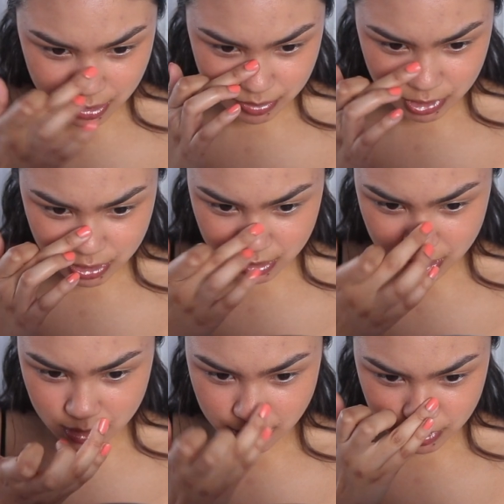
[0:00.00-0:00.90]
I'm just gonna
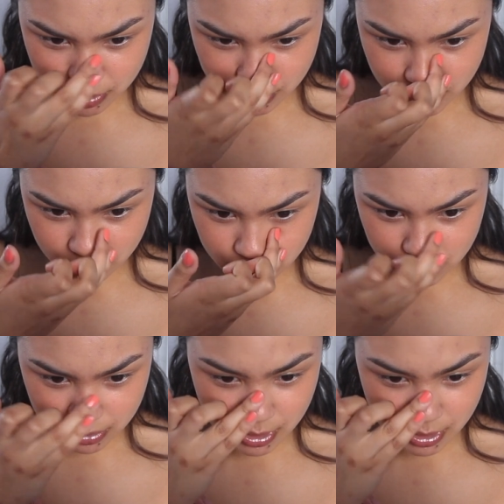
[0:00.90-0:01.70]
dab some on my nose too,